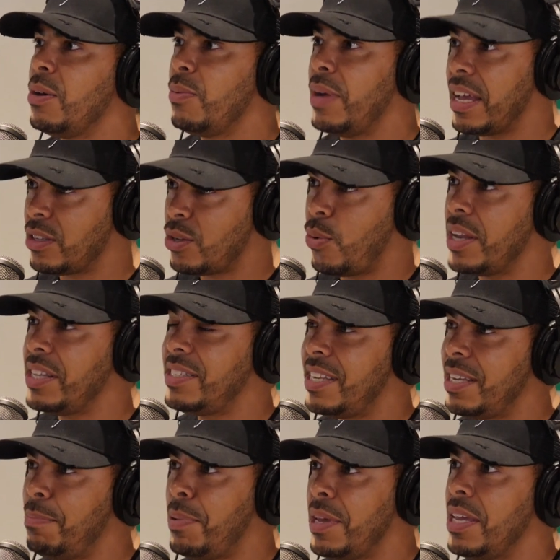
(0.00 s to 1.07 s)
We had
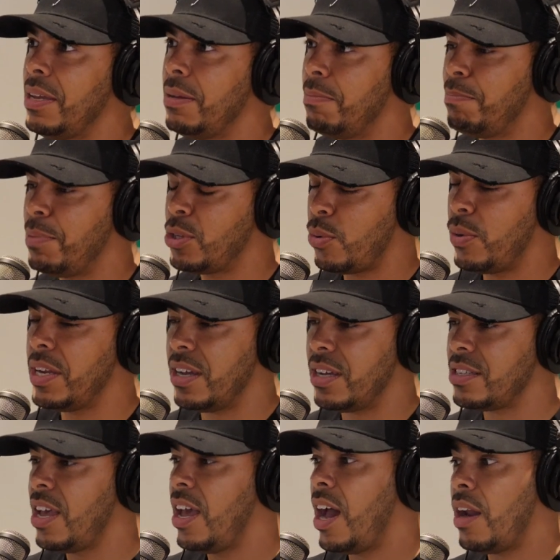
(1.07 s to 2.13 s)
20p between
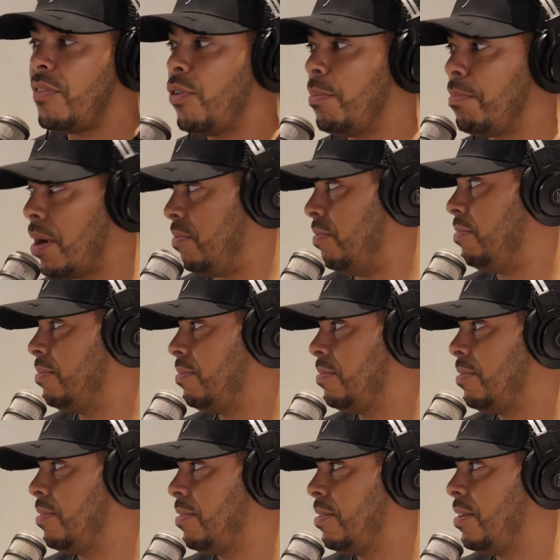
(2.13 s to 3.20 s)
us. And I thought, bruv,
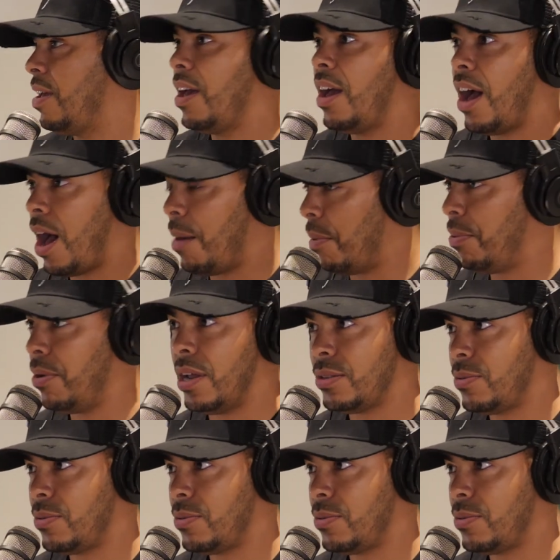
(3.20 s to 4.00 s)
I'm gonna put that.